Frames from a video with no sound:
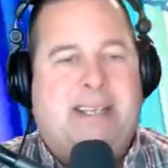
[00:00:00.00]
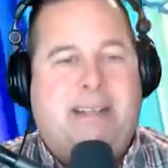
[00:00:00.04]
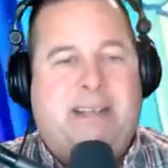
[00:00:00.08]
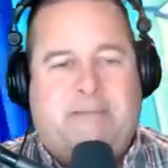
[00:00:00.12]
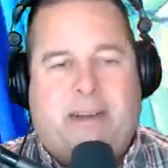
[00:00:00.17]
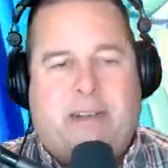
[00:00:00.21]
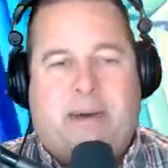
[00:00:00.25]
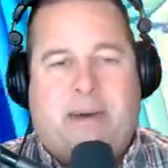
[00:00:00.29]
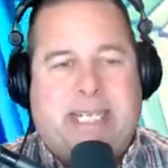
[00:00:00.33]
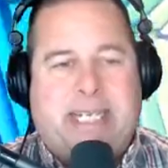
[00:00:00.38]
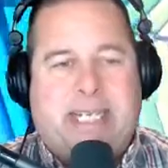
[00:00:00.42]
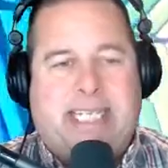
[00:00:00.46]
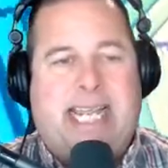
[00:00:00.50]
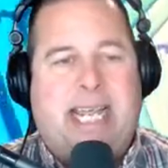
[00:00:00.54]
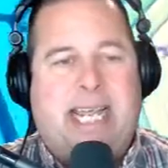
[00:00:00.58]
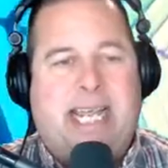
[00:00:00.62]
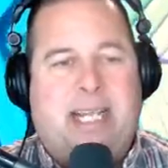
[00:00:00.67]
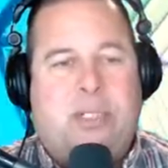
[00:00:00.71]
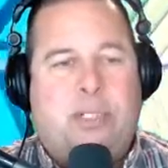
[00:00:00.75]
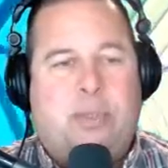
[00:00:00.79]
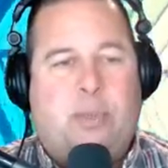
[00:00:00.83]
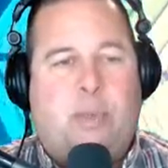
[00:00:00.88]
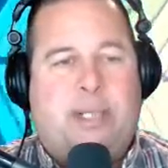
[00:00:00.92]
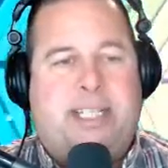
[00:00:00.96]
Fairy
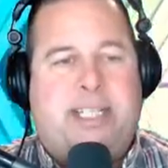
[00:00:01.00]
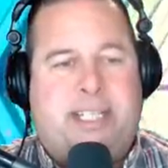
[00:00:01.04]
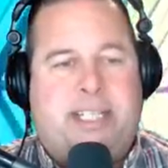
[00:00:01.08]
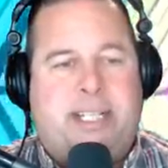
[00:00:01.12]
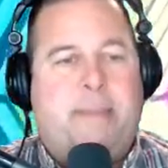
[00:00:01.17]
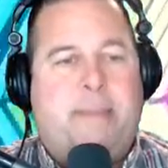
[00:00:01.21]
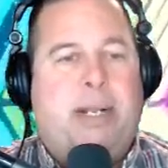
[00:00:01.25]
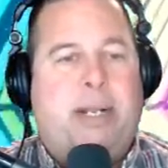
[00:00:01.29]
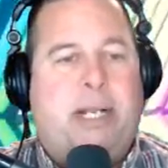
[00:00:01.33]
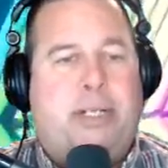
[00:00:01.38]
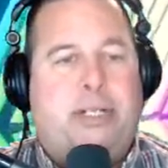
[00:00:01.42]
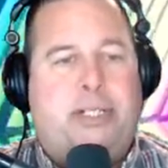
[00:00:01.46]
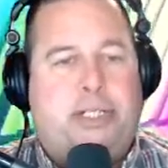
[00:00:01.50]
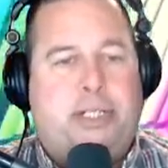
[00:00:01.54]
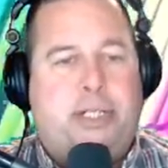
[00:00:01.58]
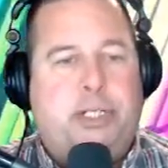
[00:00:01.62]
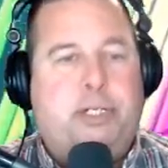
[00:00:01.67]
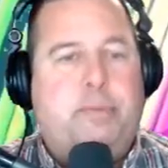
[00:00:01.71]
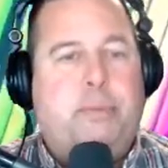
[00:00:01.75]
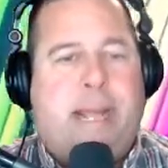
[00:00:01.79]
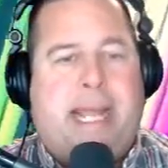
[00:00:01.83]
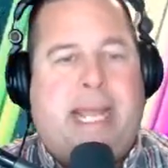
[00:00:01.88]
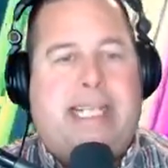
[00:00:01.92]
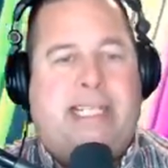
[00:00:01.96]
tales with similar
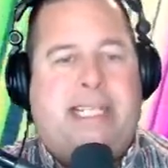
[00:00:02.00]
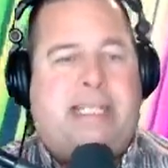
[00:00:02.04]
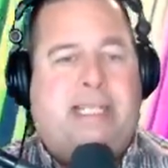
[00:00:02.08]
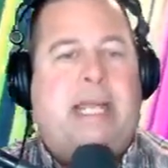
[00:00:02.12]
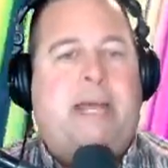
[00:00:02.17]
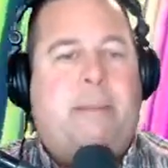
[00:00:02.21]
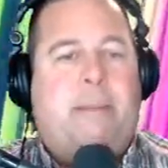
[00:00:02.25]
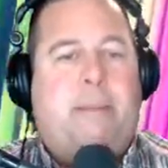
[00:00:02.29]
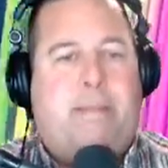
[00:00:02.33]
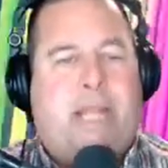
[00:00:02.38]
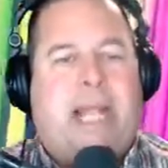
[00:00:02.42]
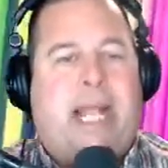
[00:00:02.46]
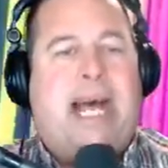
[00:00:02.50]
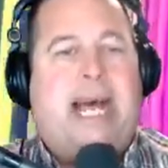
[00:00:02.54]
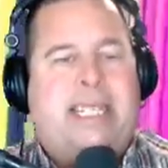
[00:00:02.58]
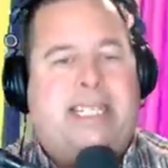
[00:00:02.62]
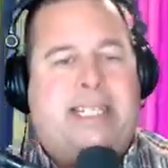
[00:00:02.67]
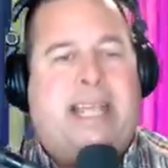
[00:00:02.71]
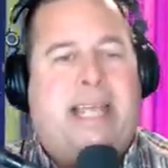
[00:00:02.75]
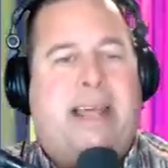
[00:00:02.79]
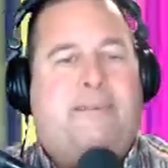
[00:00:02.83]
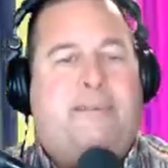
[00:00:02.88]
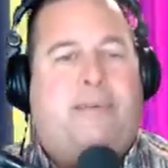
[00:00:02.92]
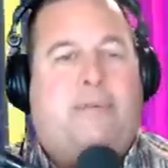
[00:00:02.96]
shoe based plots
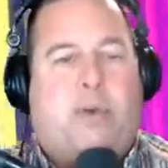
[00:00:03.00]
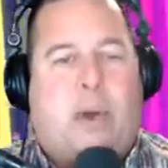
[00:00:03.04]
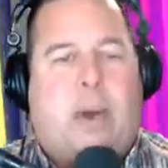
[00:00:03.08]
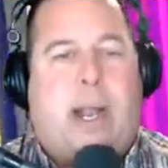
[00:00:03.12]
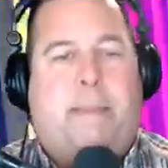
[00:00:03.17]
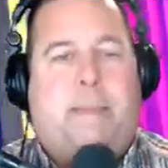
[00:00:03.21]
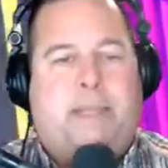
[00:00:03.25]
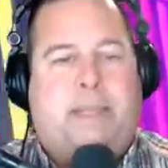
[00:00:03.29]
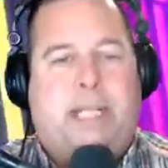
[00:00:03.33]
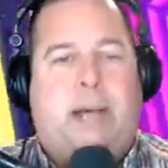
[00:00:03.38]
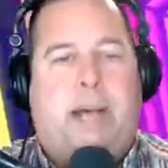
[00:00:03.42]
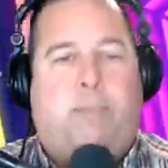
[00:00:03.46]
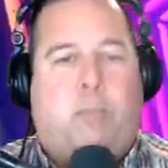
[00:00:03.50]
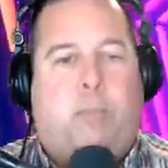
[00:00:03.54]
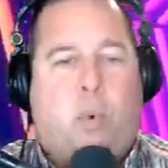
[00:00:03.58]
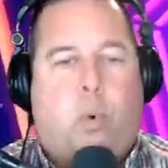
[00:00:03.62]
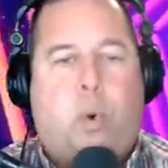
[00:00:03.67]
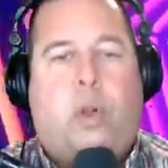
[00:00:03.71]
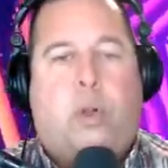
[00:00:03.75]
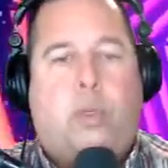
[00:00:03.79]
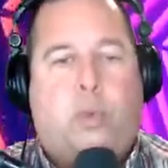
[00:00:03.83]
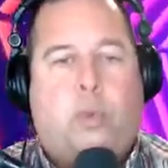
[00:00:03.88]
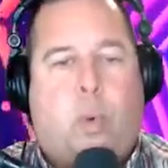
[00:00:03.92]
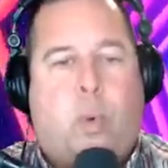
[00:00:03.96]
have cropped up
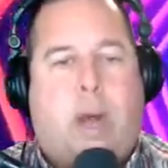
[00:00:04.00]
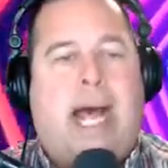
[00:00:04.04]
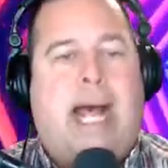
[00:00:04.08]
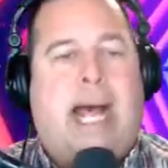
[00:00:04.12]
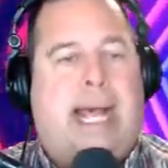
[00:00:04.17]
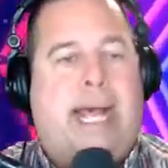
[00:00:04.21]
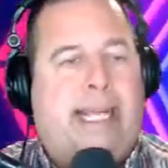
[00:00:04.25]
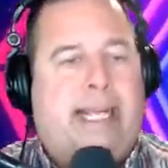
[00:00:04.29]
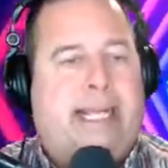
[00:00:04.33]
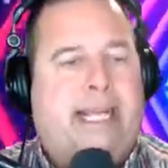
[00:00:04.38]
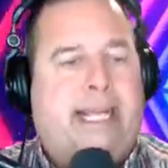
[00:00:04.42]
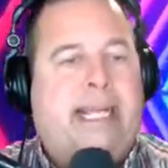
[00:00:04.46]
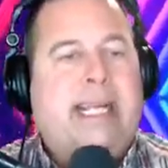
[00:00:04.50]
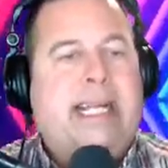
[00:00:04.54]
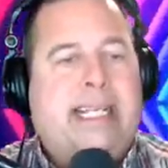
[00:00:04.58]
worldwide.